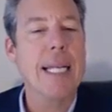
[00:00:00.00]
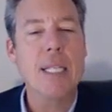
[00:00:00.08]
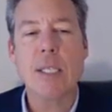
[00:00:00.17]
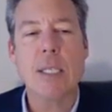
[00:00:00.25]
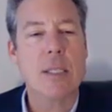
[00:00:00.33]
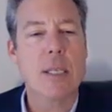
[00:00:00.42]

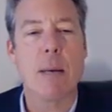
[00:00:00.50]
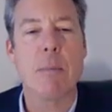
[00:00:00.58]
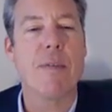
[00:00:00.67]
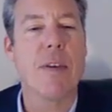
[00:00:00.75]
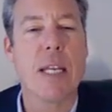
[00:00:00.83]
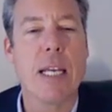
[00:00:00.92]
minus the
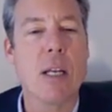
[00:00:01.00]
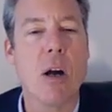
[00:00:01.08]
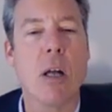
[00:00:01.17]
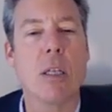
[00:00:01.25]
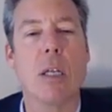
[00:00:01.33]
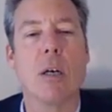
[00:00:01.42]
sum of
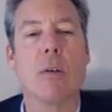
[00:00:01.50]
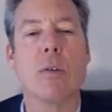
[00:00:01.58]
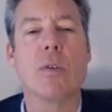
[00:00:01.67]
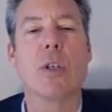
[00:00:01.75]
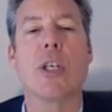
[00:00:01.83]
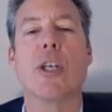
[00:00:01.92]
any and all
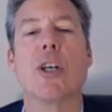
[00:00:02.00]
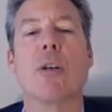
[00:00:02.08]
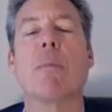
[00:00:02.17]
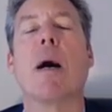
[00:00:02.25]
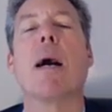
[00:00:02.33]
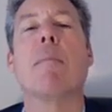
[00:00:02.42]
loans
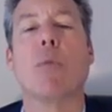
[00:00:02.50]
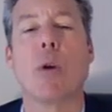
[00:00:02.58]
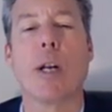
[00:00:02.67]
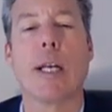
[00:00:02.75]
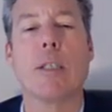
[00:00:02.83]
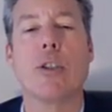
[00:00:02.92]
secured
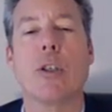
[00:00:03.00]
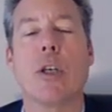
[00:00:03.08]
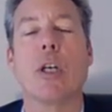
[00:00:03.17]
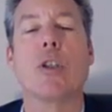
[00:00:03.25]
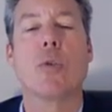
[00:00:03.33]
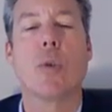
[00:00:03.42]
by a
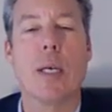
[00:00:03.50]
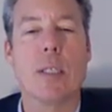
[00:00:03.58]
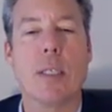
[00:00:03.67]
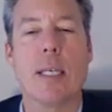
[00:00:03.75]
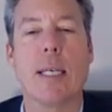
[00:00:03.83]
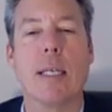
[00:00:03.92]
mortgage,
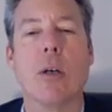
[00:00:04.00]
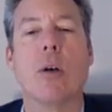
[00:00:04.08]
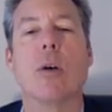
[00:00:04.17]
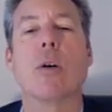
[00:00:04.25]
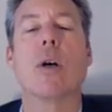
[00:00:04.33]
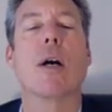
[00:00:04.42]
trust
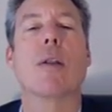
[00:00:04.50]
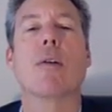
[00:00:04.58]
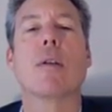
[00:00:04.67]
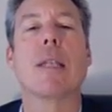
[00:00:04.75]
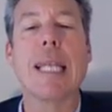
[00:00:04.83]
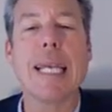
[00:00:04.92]
deed,
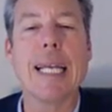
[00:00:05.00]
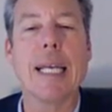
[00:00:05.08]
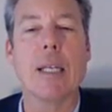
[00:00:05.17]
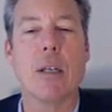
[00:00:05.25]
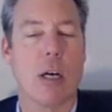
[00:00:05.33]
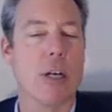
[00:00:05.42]
or other
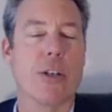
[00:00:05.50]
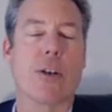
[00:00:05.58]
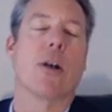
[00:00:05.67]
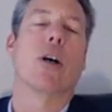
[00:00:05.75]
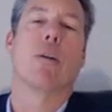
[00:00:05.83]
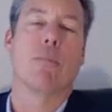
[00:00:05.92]
lien
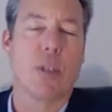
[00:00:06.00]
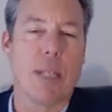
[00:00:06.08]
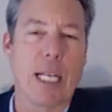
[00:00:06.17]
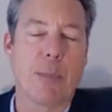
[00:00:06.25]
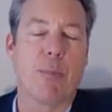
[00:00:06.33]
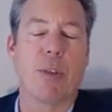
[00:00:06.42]
on your
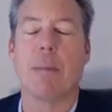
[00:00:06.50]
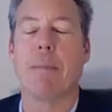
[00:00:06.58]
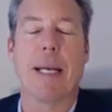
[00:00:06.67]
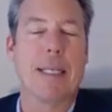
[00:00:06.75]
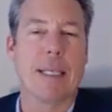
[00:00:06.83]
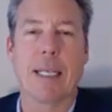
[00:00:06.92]
home. So that's
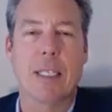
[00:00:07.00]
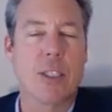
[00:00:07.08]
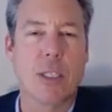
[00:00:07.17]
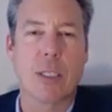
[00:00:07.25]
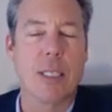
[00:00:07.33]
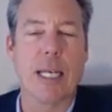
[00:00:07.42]
really
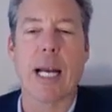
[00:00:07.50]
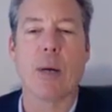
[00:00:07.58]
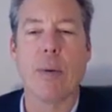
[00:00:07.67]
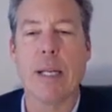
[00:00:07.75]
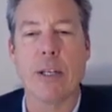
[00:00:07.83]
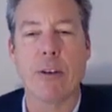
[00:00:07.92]
basic. It's just
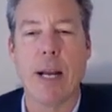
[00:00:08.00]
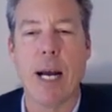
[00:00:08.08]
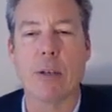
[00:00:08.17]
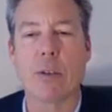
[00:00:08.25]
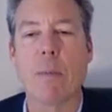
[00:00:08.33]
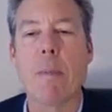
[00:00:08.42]
the equity
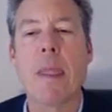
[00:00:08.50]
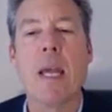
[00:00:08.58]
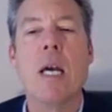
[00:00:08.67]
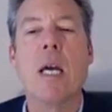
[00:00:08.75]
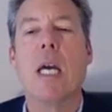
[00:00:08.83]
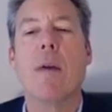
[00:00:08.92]
in your house.
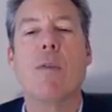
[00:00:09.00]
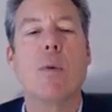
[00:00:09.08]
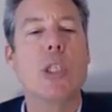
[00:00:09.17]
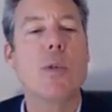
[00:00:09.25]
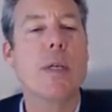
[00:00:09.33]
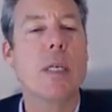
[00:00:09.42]

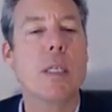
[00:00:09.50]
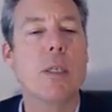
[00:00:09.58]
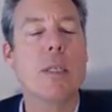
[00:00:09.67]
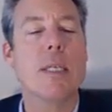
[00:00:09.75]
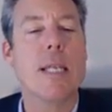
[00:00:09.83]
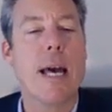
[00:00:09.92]
If you wish to
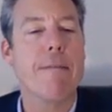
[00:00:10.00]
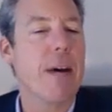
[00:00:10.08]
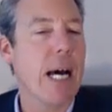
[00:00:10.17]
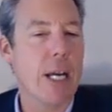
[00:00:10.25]
include the